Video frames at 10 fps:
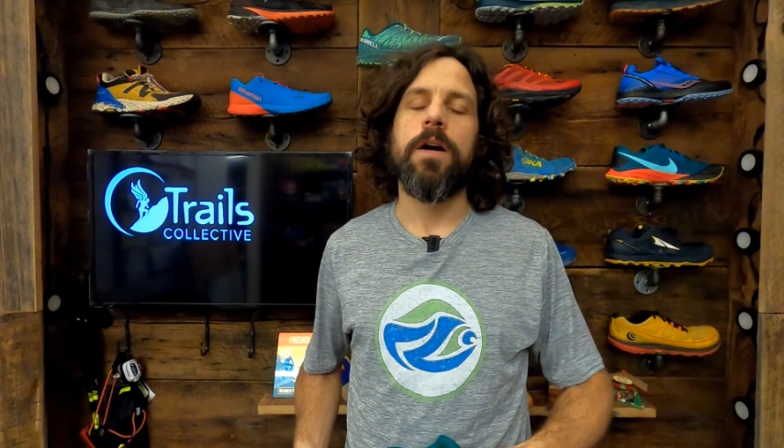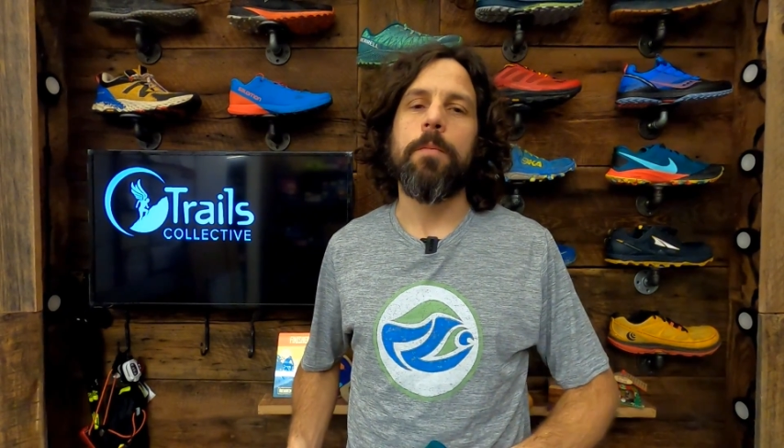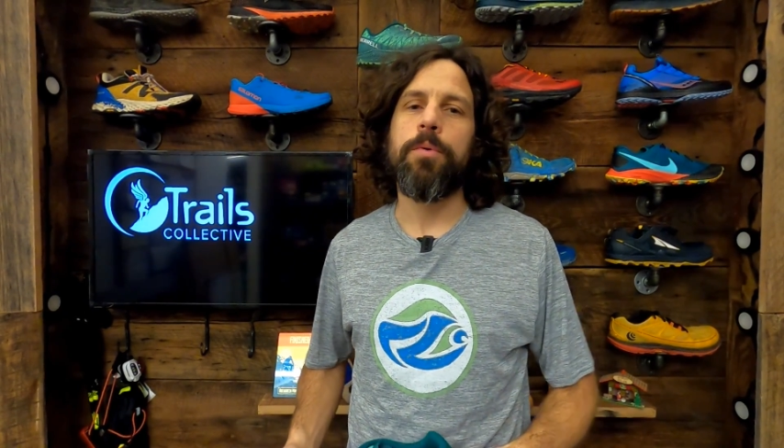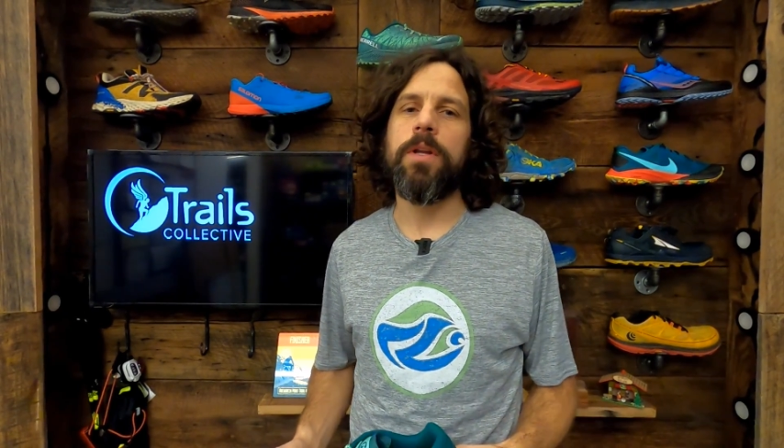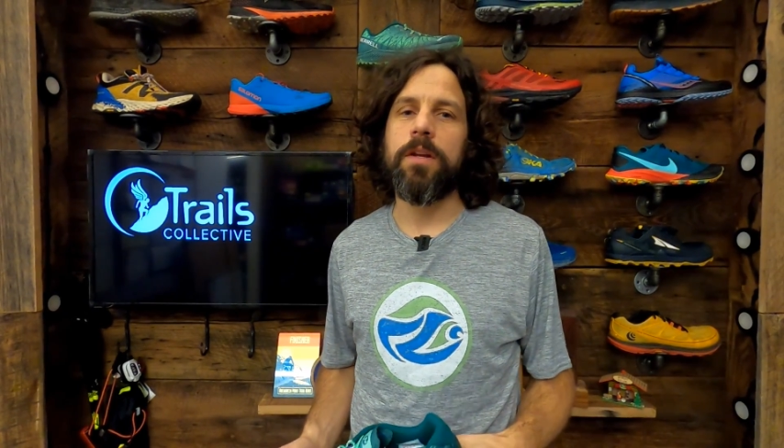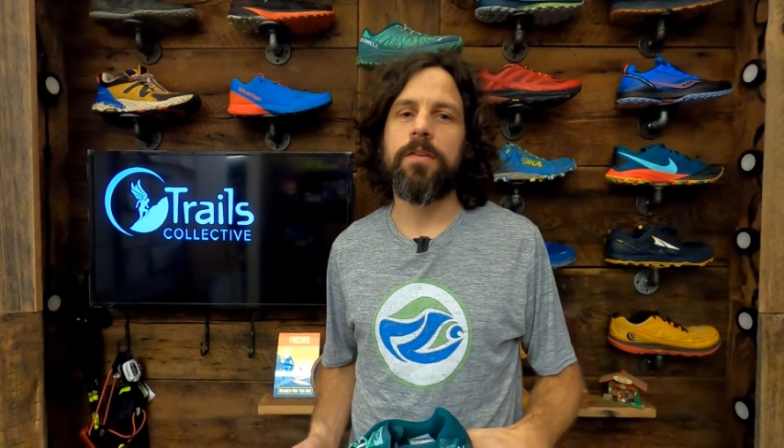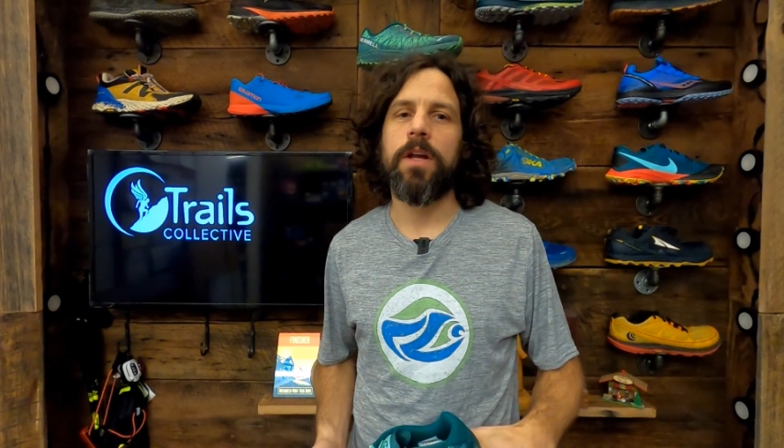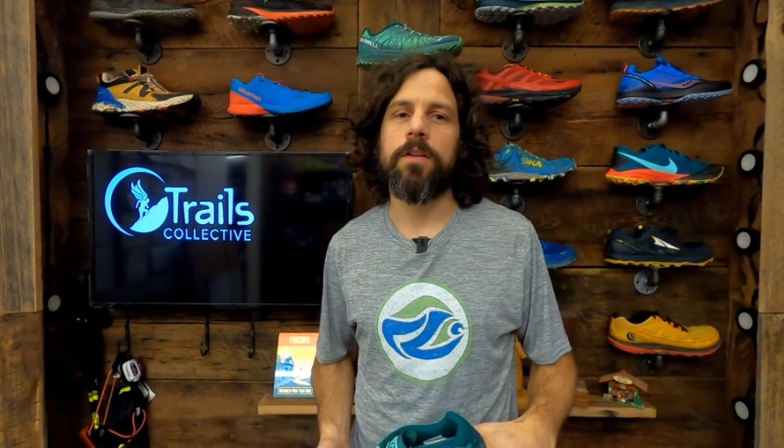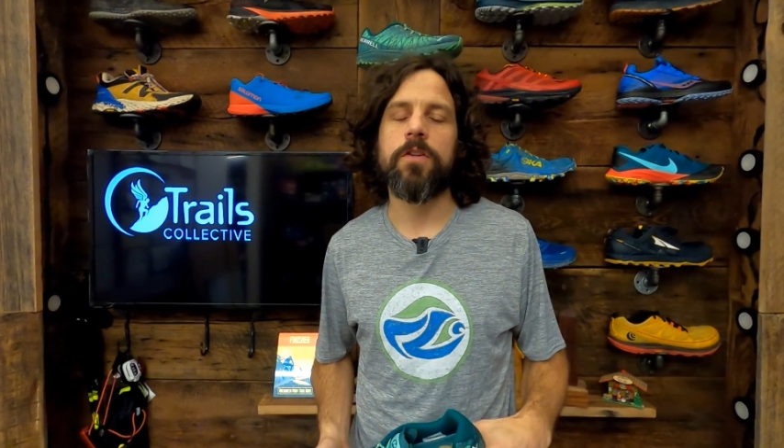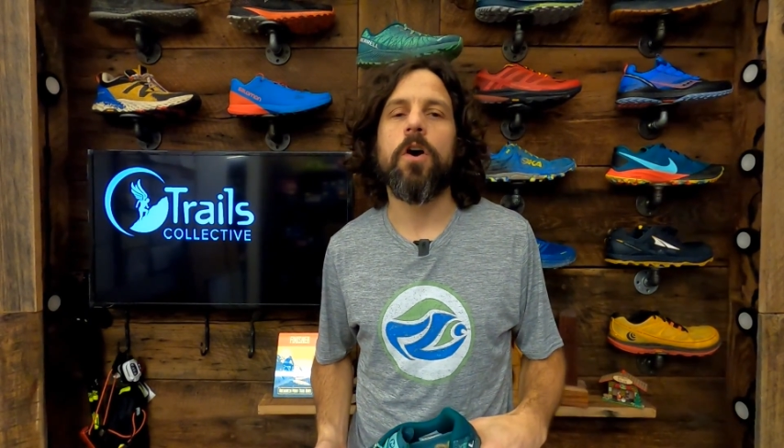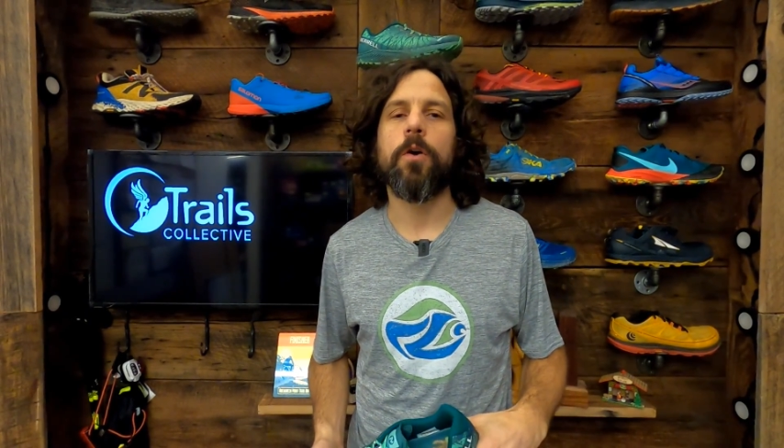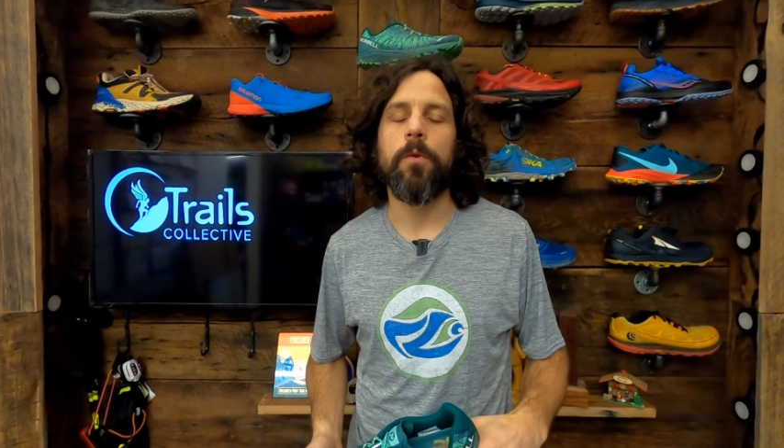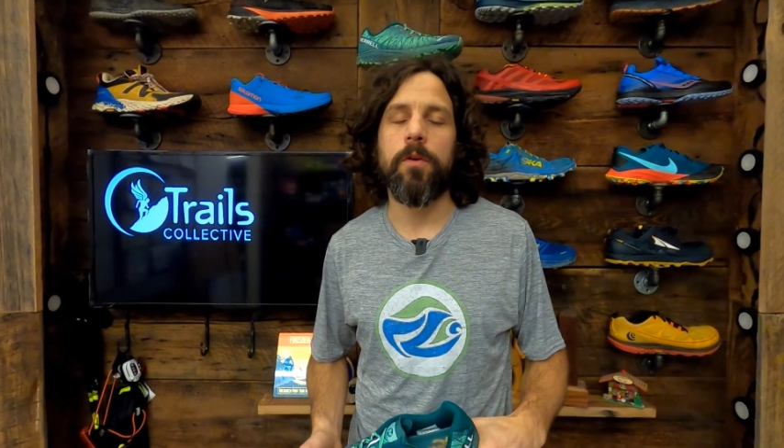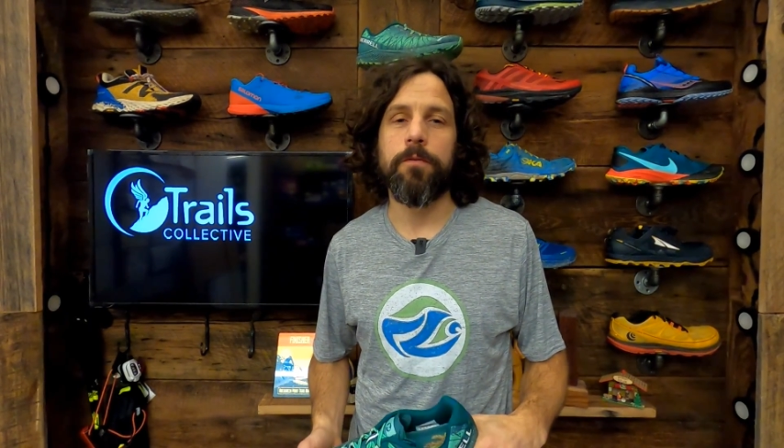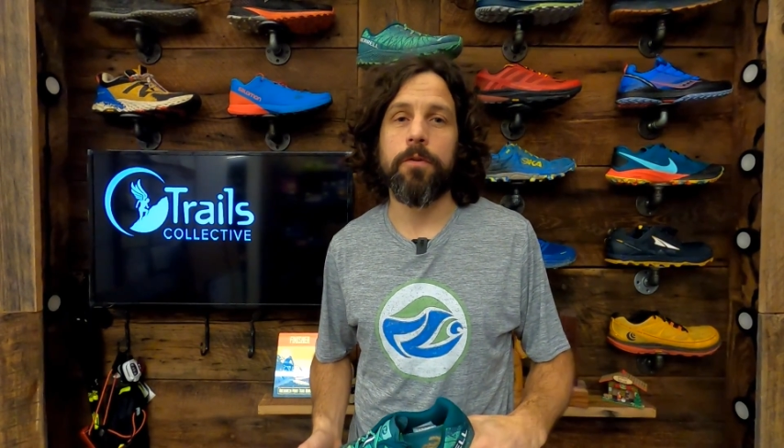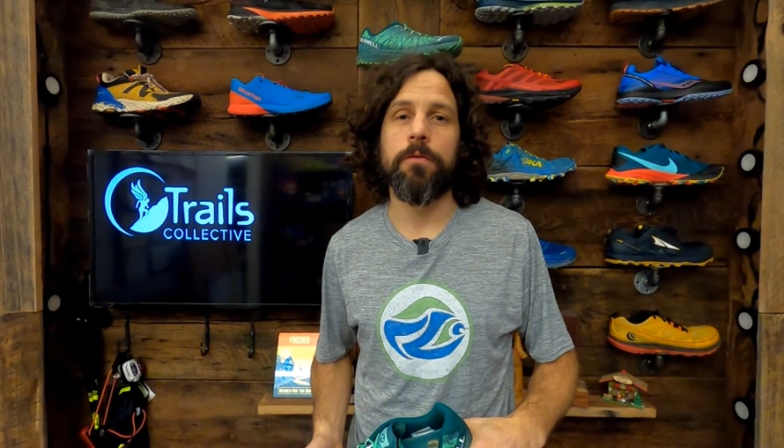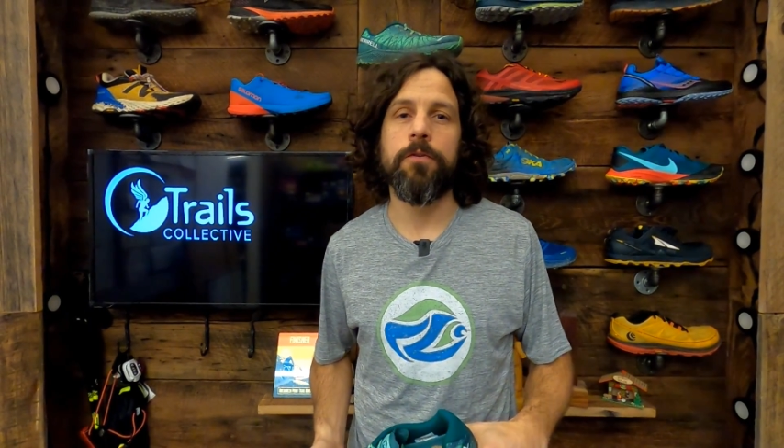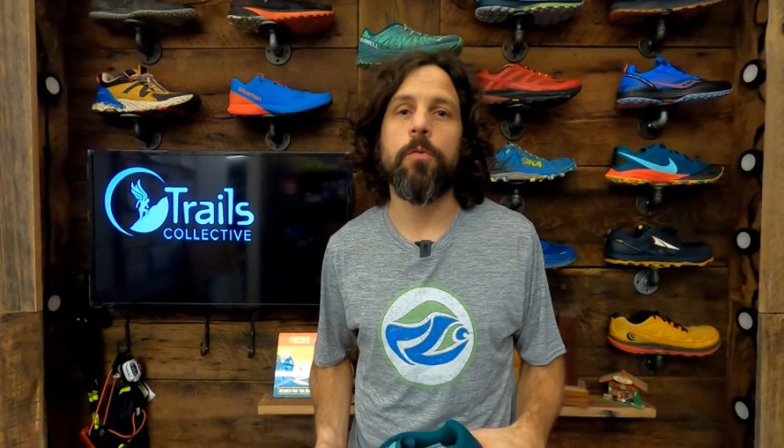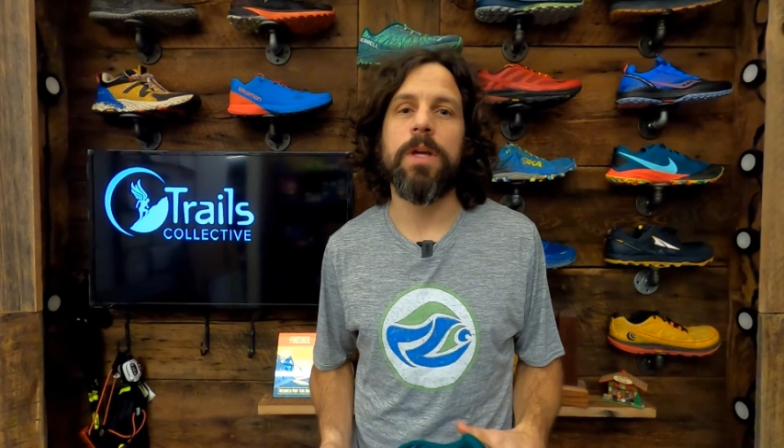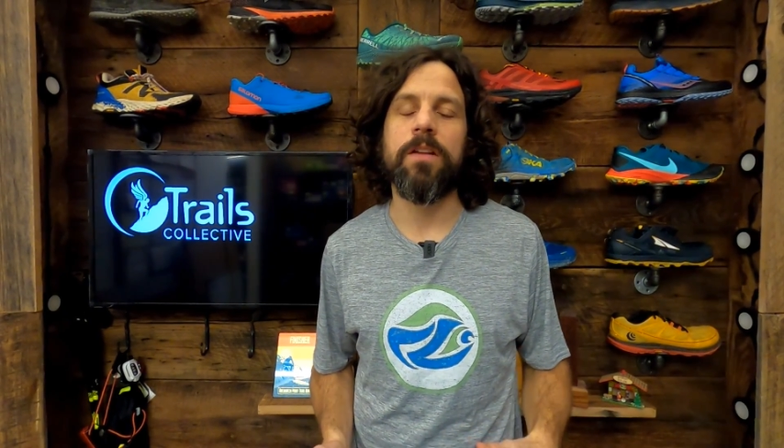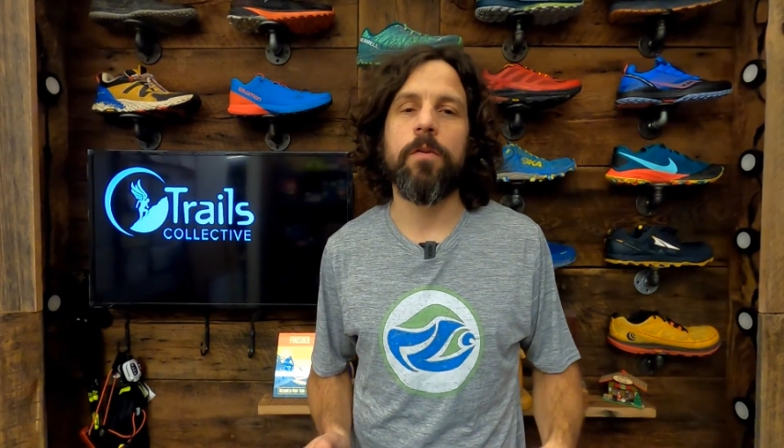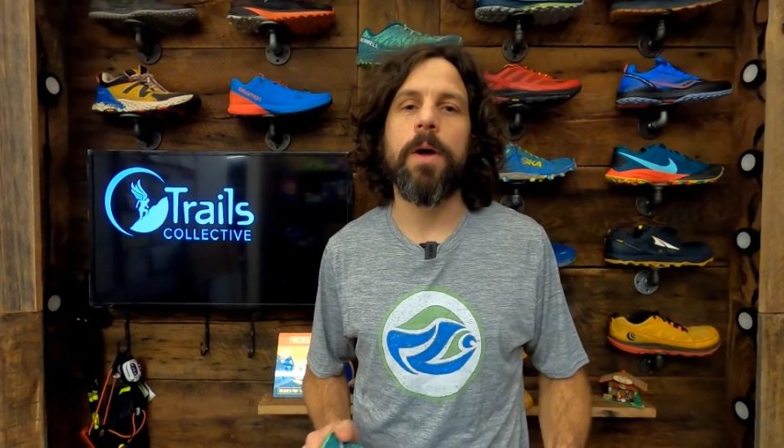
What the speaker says: I'm pretty excited to talk with you for a few minutes